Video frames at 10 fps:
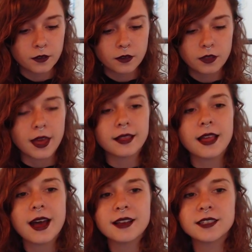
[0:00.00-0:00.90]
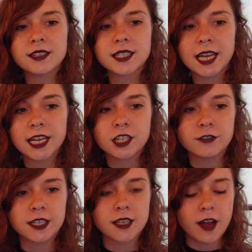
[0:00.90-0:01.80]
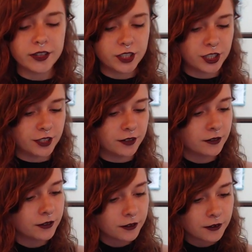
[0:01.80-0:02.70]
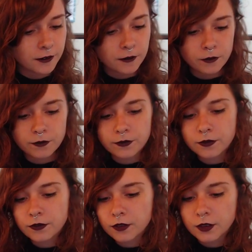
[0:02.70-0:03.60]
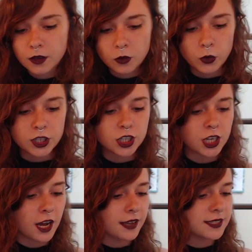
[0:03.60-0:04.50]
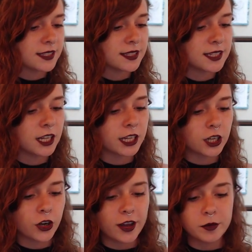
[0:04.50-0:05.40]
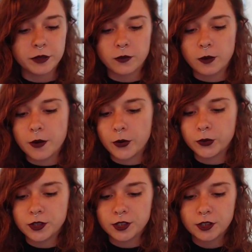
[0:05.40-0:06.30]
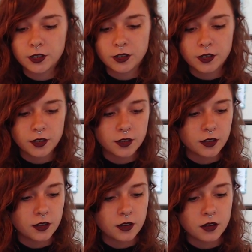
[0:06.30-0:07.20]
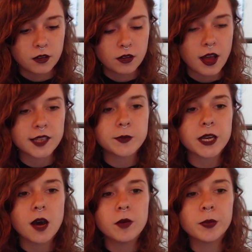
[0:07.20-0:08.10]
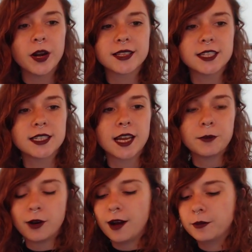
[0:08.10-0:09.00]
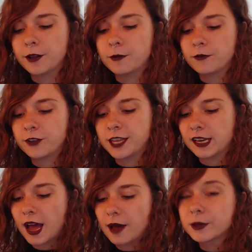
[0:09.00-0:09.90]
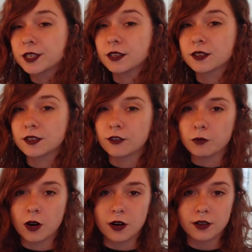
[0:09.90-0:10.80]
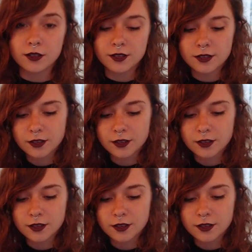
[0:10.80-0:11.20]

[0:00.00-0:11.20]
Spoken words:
That last stage of exhaustion, which to us is still incredibly remote, has become a present-day problem for the inhabitants of Mars.